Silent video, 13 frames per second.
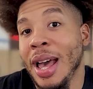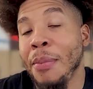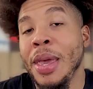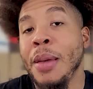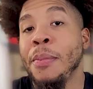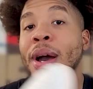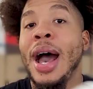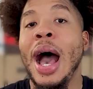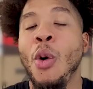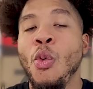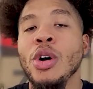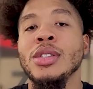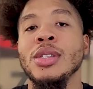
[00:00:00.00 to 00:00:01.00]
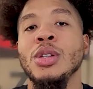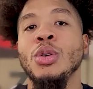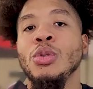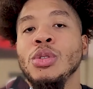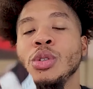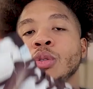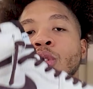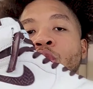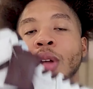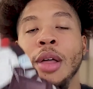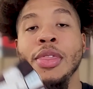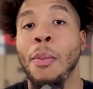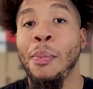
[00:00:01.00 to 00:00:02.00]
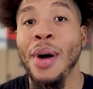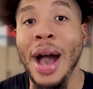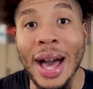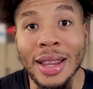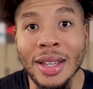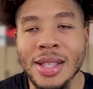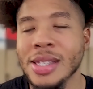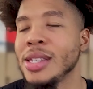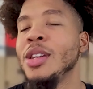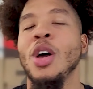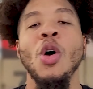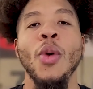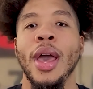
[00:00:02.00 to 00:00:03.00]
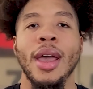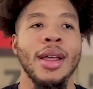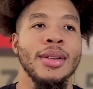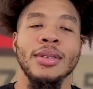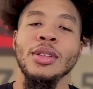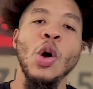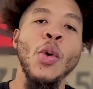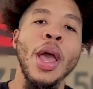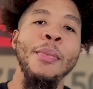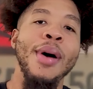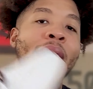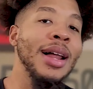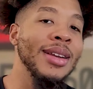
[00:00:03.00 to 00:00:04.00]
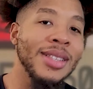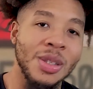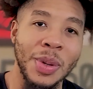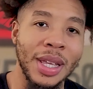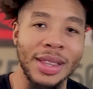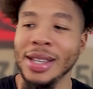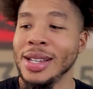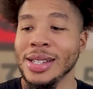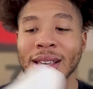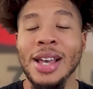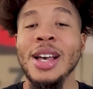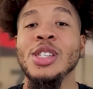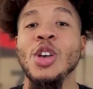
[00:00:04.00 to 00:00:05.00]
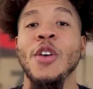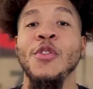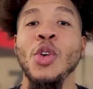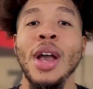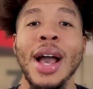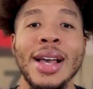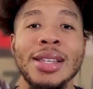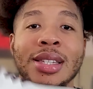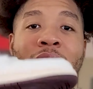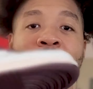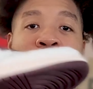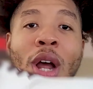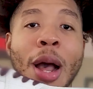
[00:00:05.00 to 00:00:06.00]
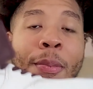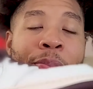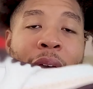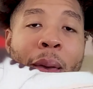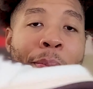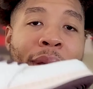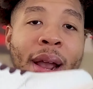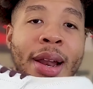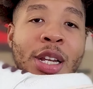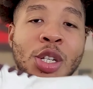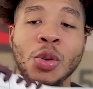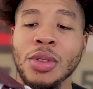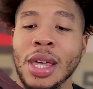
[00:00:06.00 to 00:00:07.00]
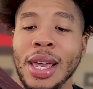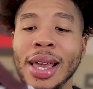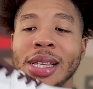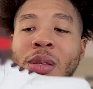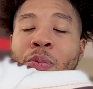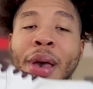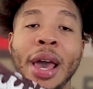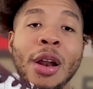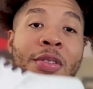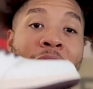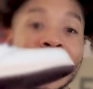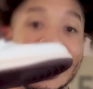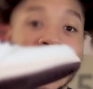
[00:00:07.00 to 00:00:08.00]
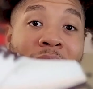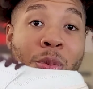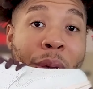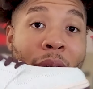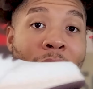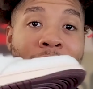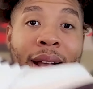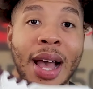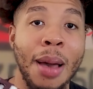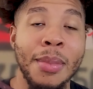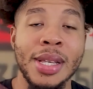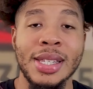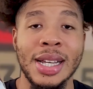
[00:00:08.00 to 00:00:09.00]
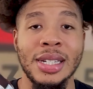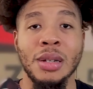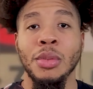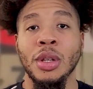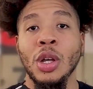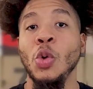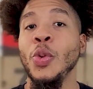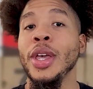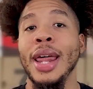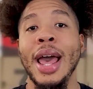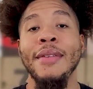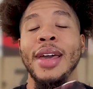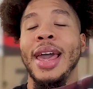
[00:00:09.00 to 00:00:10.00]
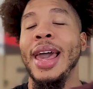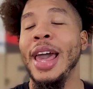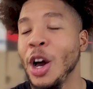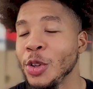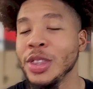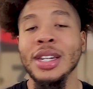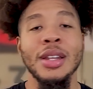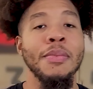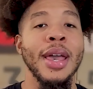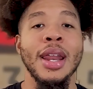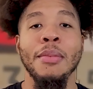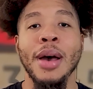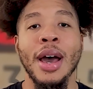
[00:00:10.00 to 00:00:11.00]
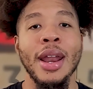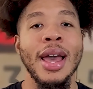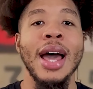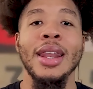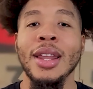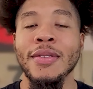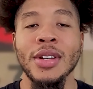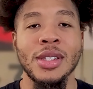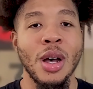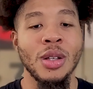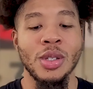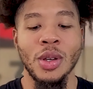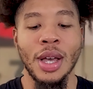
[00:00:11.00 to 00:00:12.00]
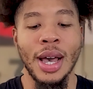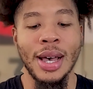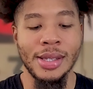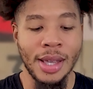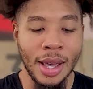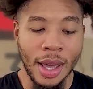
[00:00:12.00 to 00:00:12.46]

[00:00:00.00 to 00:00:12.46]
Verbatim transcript: I mean, but I want you to, the Pollens, no way Pollens beat this. So if you guys drop that pair that you think is better than this pair in the comment section below, we can have a healthy debate about it. I love to talk to you guys.